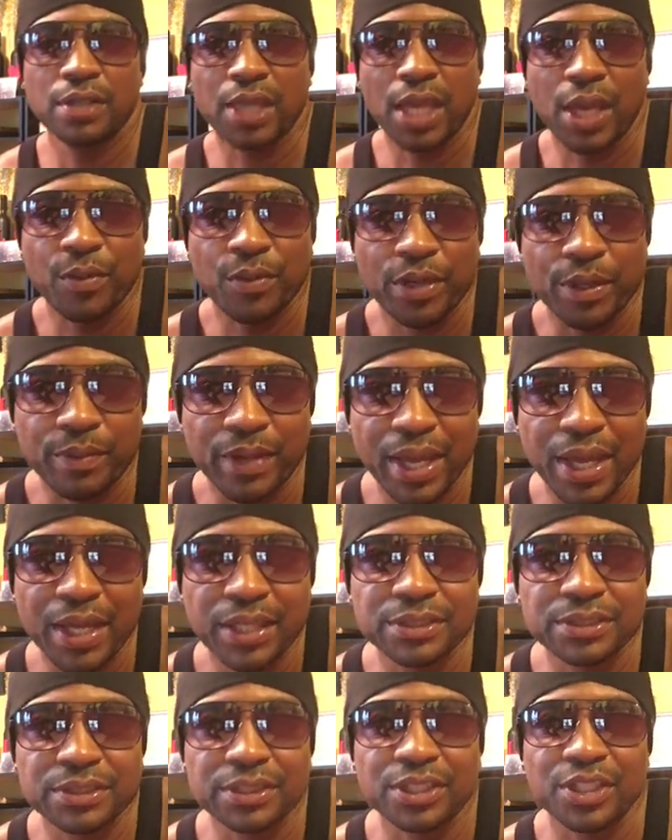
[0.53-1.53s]
Hey, what up,
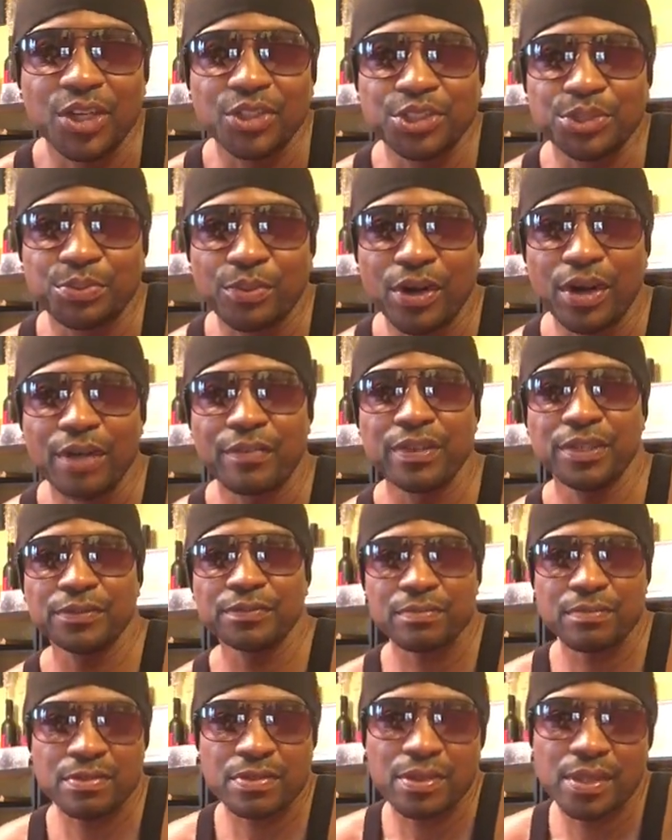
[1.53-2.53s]
guys? Coach
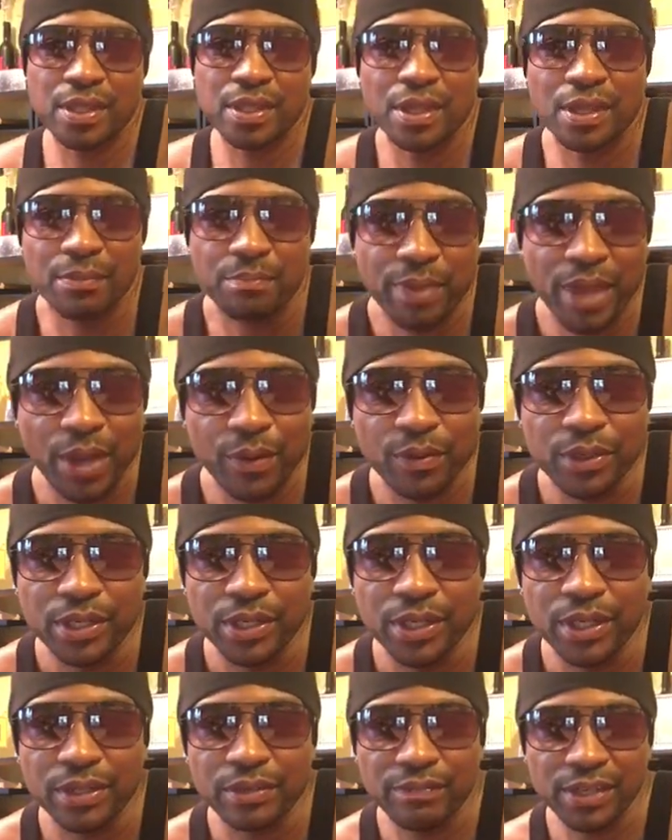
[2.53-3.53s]
Marvin, back with
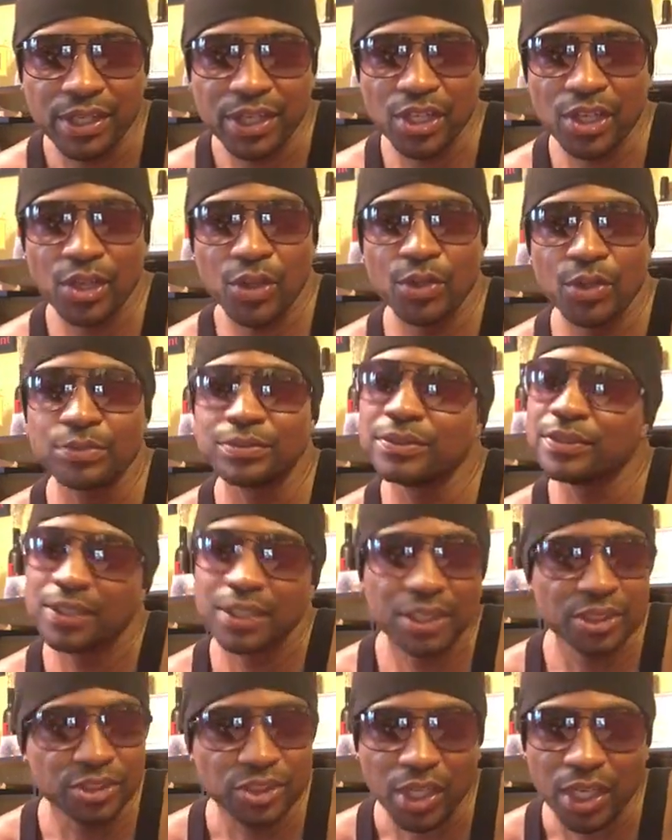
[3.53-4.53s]
another video,
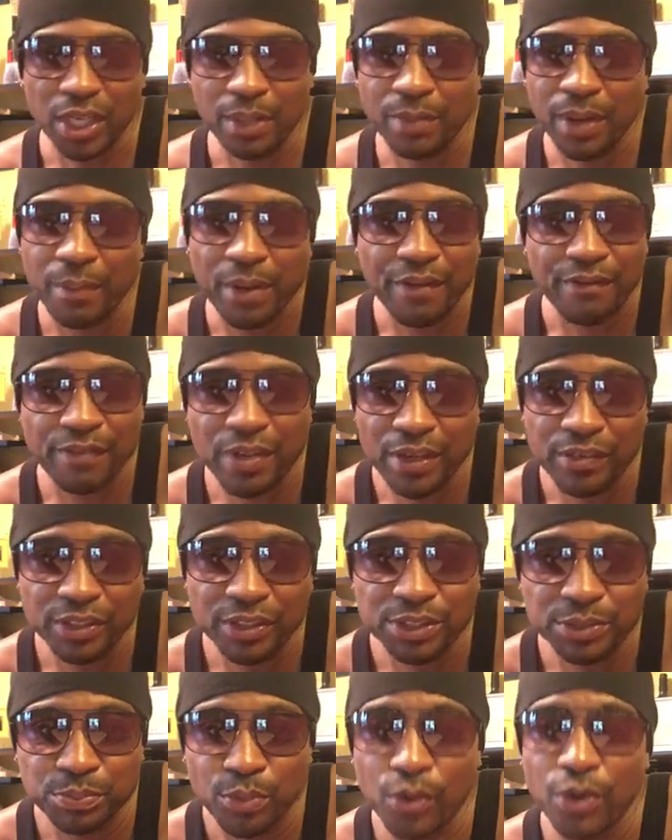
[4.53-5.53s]
talking about my
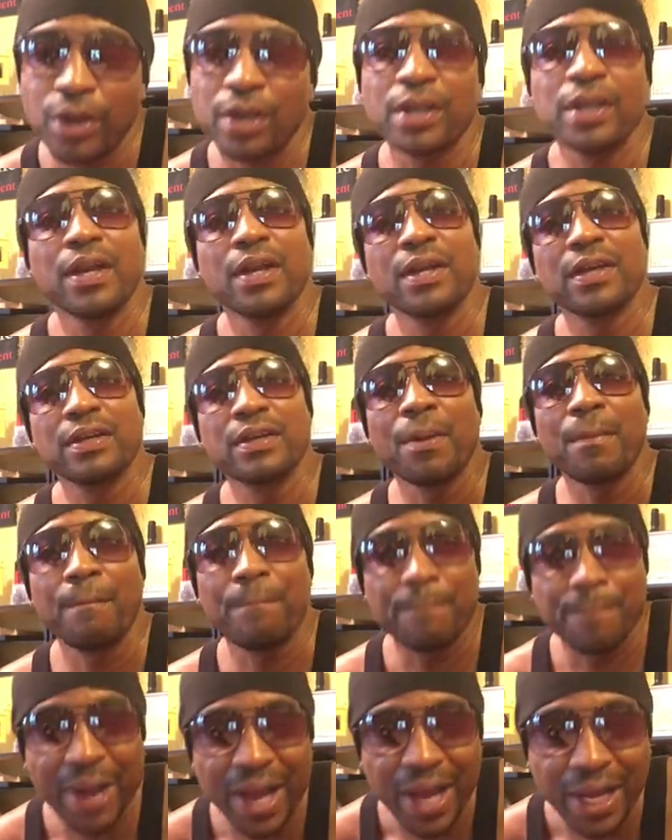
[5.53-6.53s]
favorite sport,
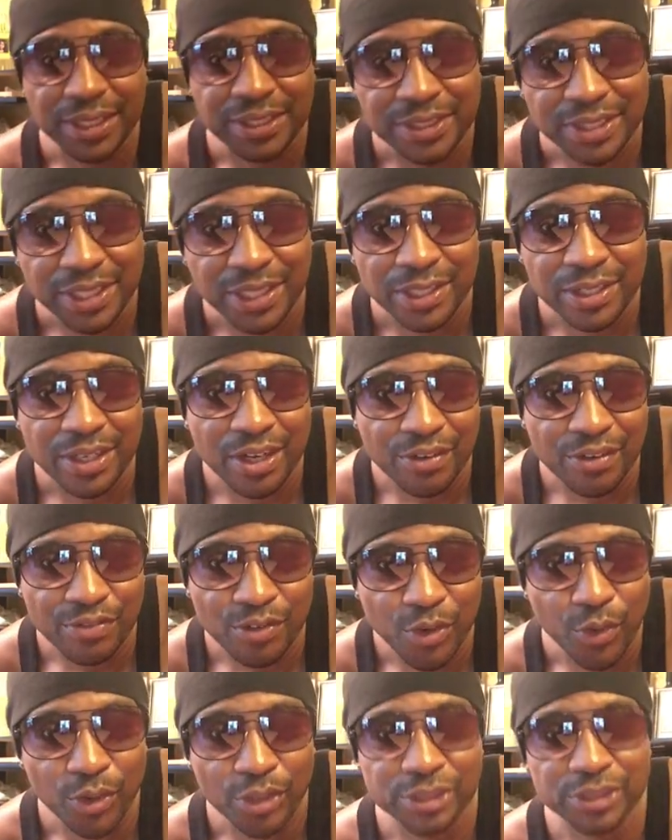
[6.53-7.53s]
boxing, of
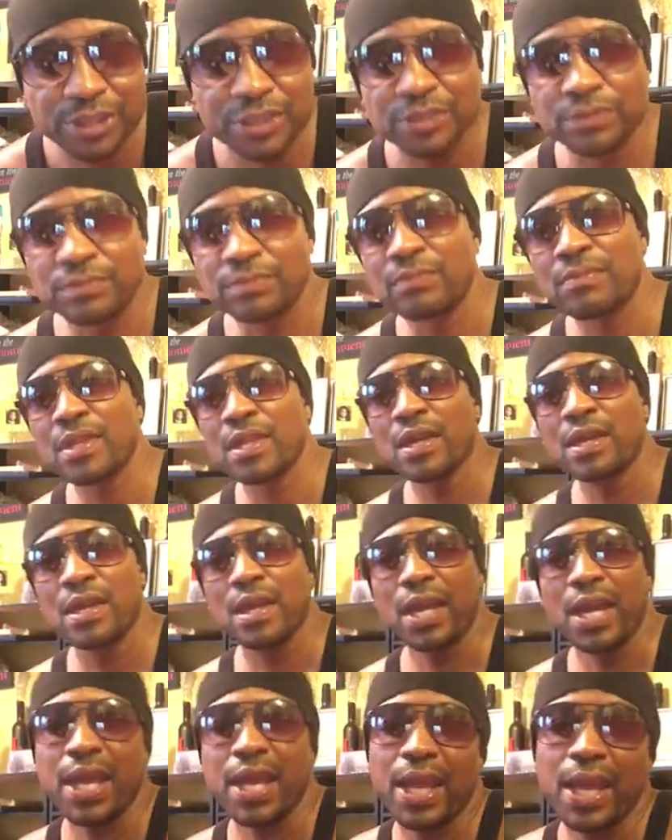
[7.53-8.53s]
course.
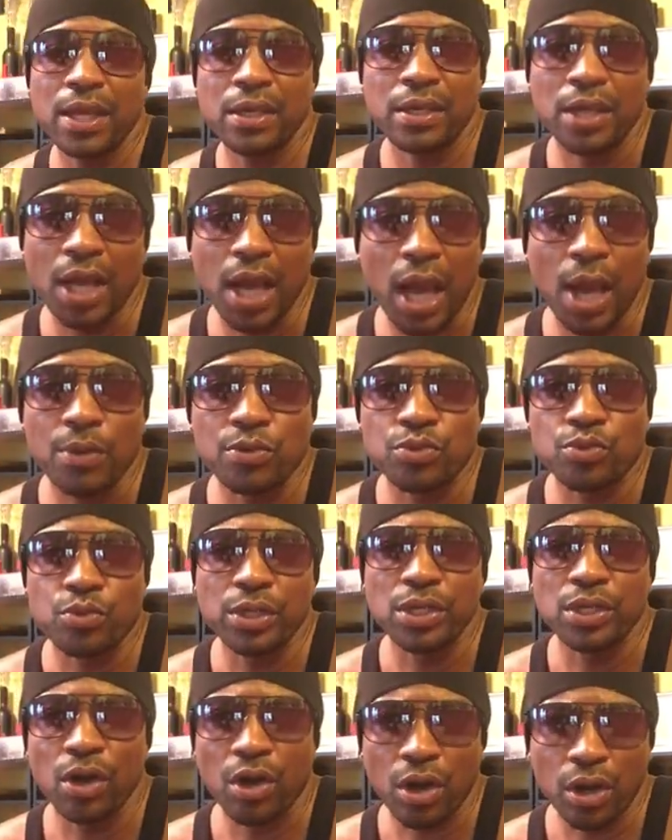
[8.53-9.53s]
And I was
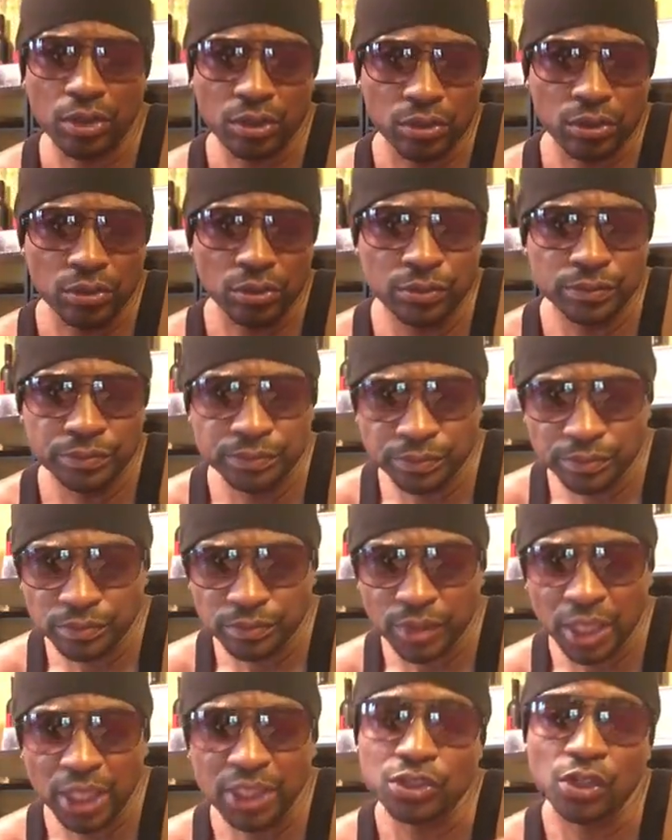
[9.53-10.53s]
reading an article,
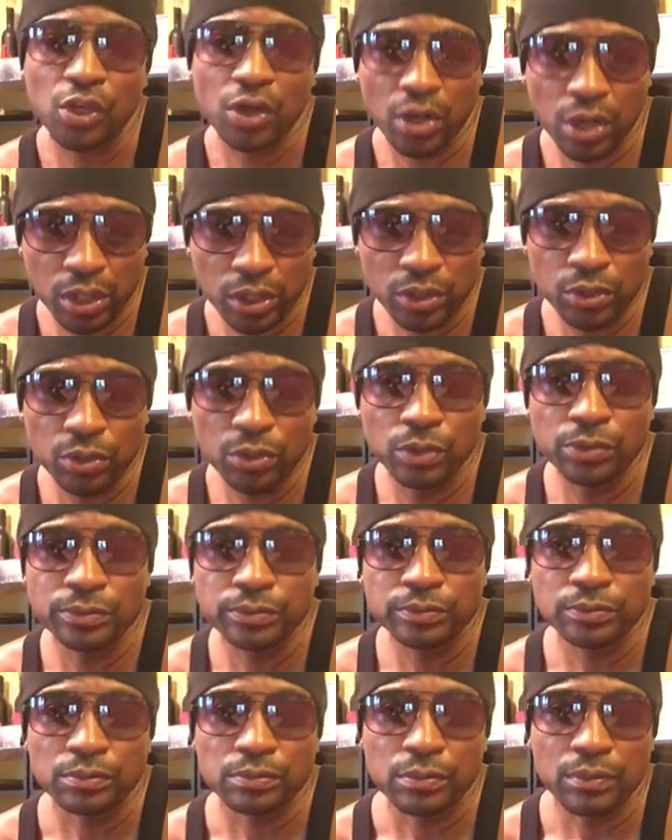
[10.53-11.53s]

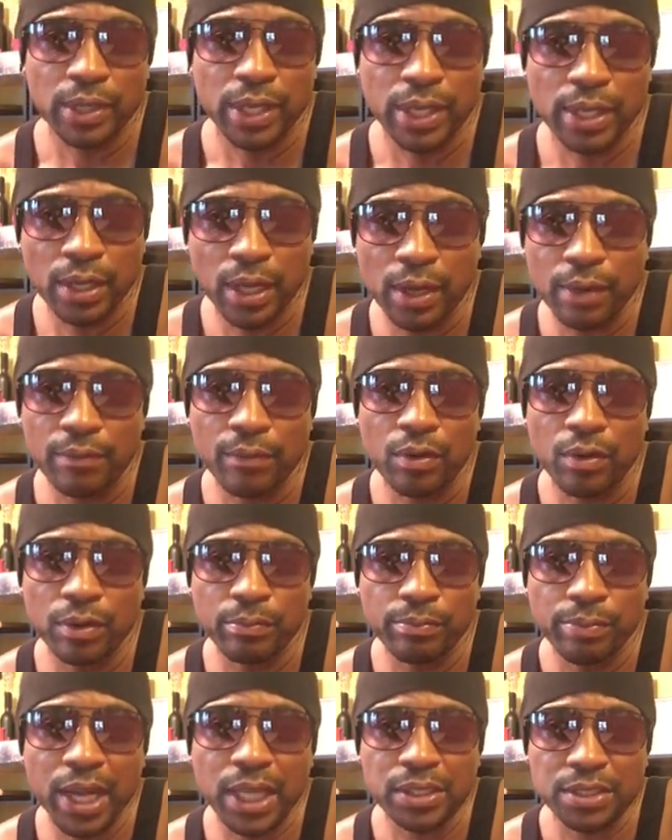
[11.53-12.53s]

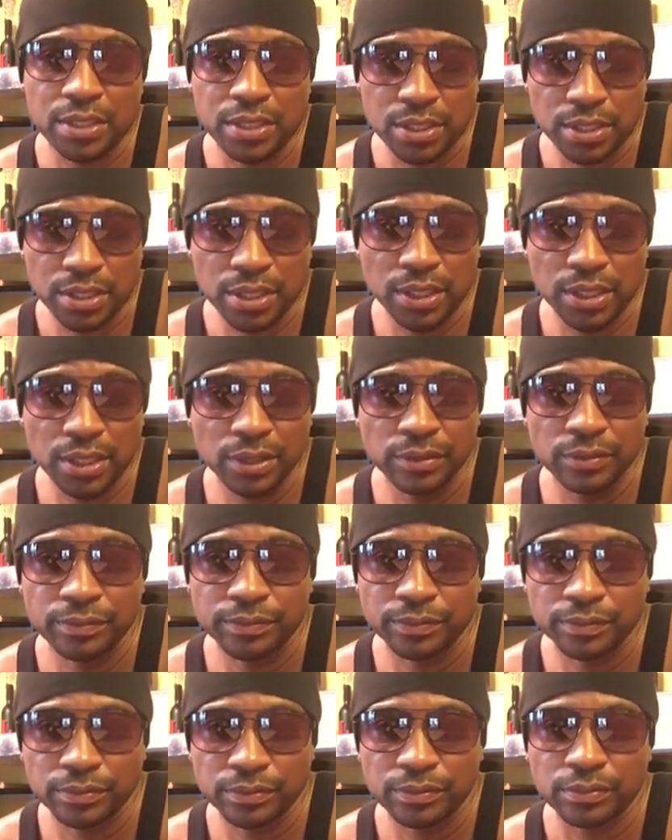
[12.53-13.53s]
on boxing scene,
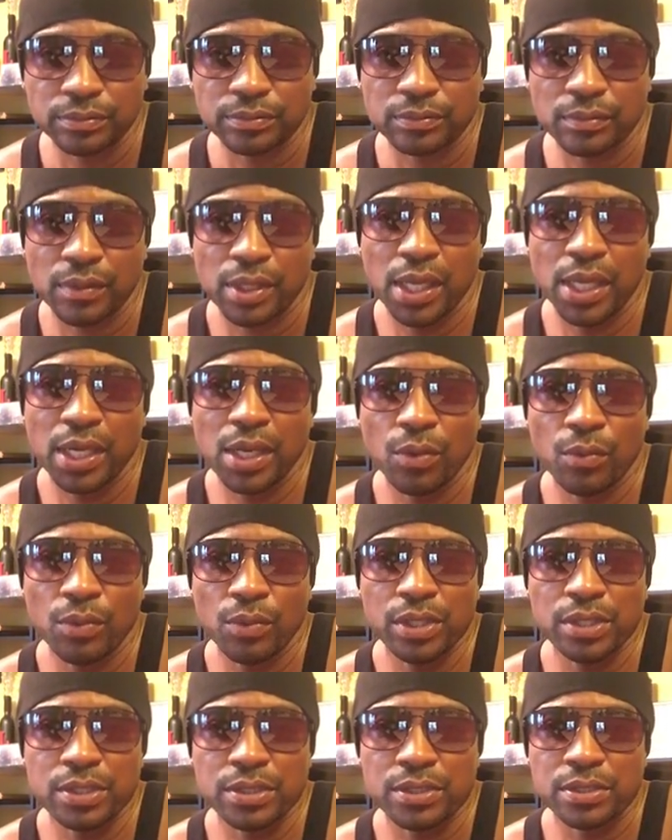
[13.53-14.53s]
and it
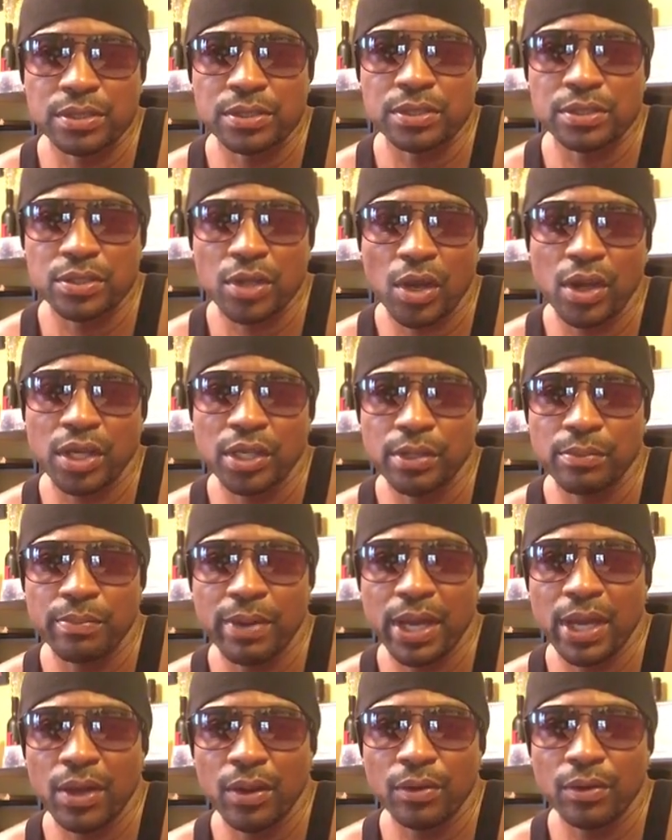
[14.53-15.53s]
was talking
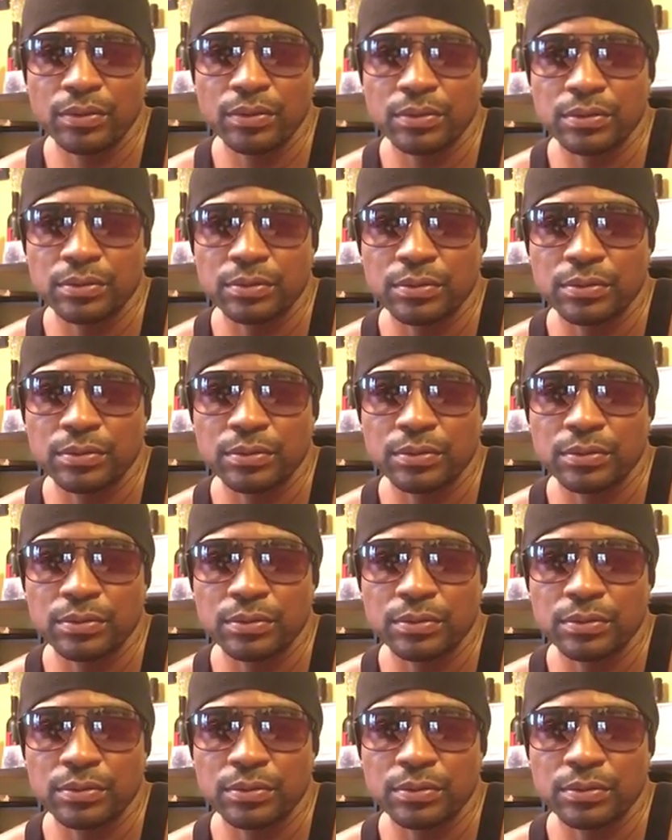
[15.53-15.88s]
about,